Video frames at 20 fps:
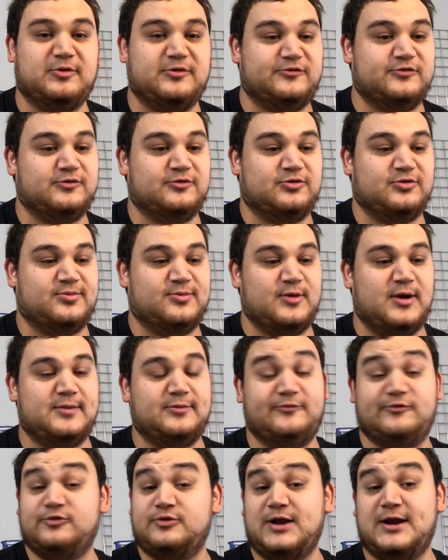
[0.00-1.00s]
If you're a
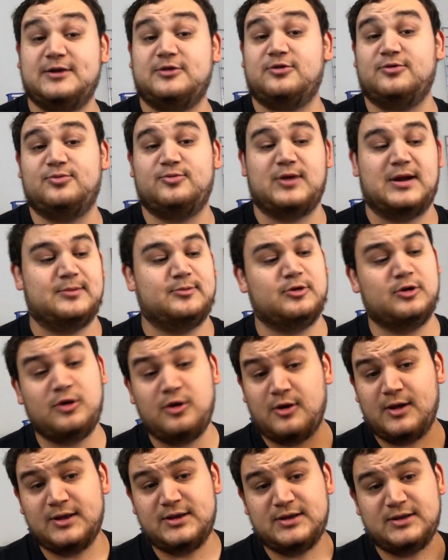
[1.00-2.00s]
subscriber, if you're not a subscriber,
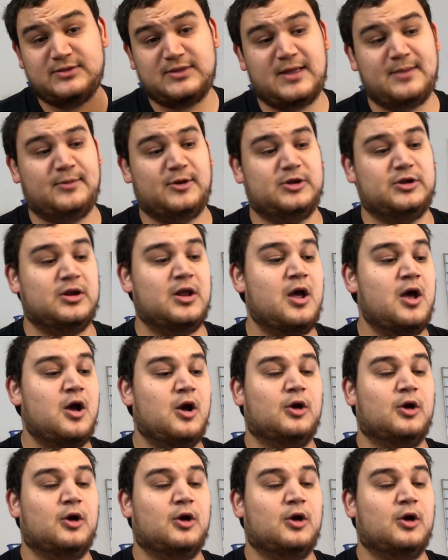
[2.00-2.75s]
go ahead and hit that button.